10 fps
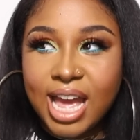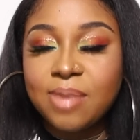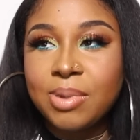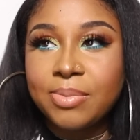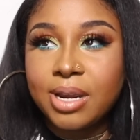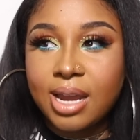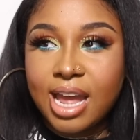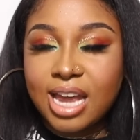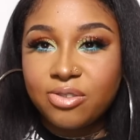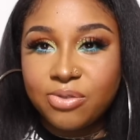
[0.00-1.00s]
I remember I
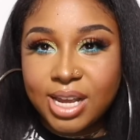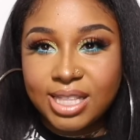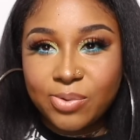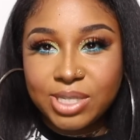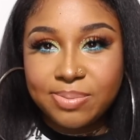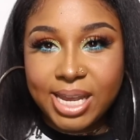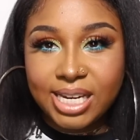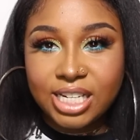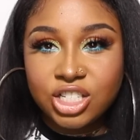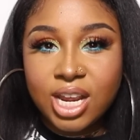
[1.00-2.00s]
had a friend that was
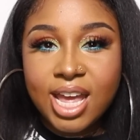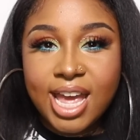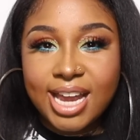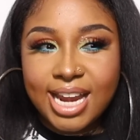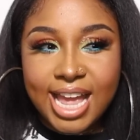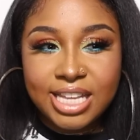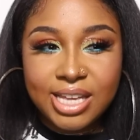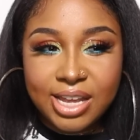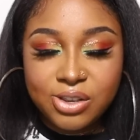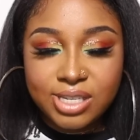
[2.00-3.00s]
Spanish and I
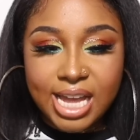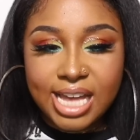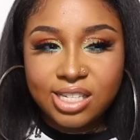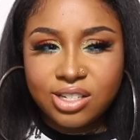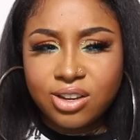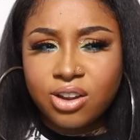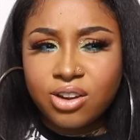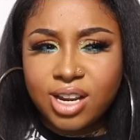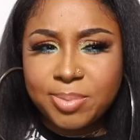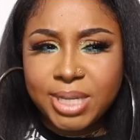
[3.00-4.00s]
used to ask
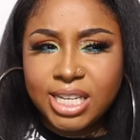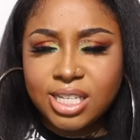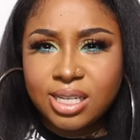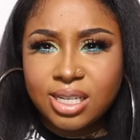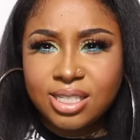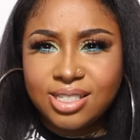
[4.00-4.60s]
her, I'm like,